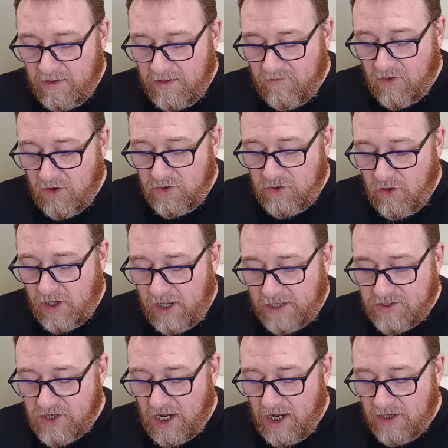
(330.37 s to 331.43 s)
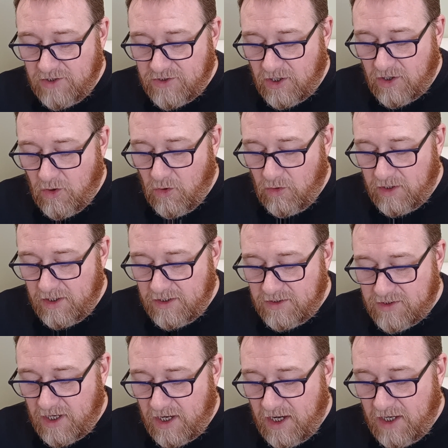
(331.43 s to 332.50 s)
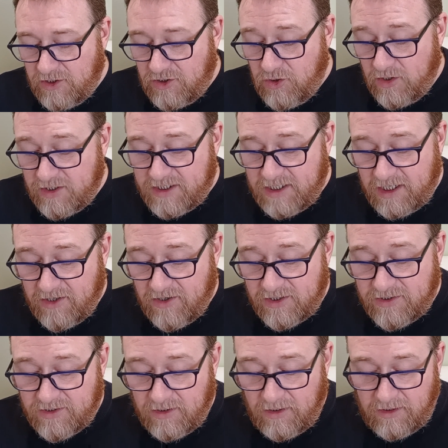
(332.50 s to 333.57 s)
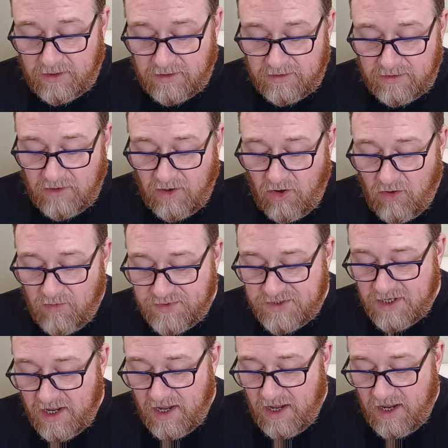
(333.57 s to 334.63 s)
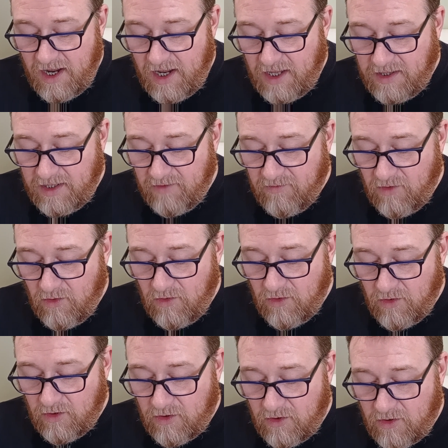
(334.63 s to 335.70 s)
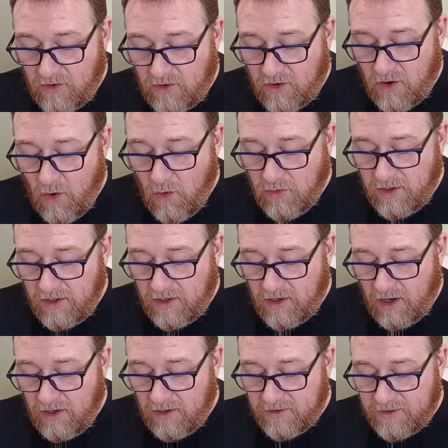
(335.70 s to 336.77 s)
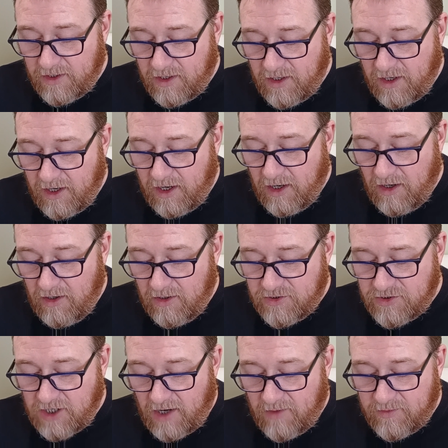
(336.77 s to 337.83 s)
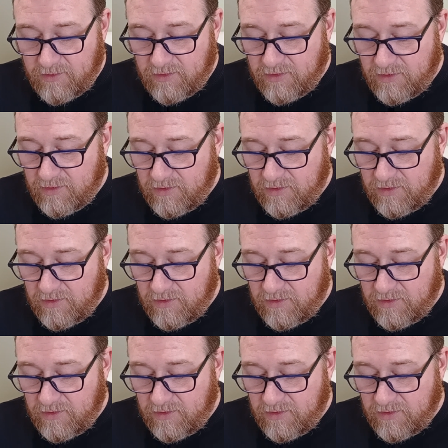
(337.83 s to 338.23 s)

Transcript: They've got UK Challenger, Goldens and USA Crystal hops, and they've got golden coloured ale, sharp